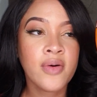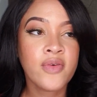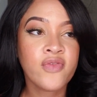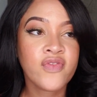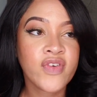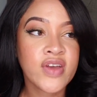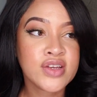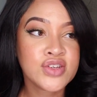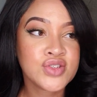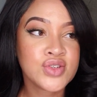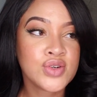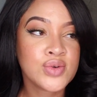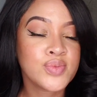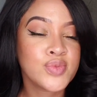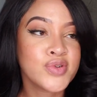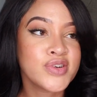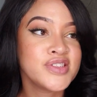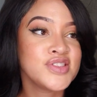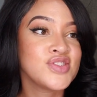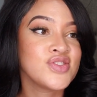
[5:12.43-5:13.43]
Facial
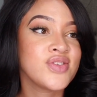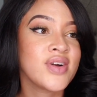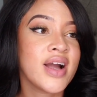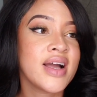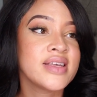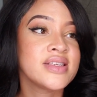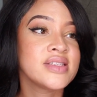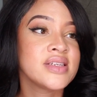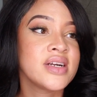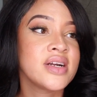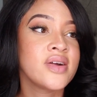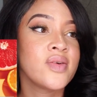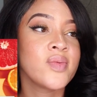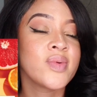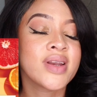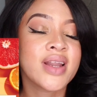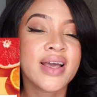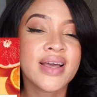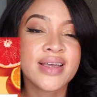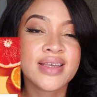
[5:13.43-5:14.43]

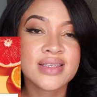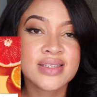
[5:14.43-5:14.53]
Moisturizer.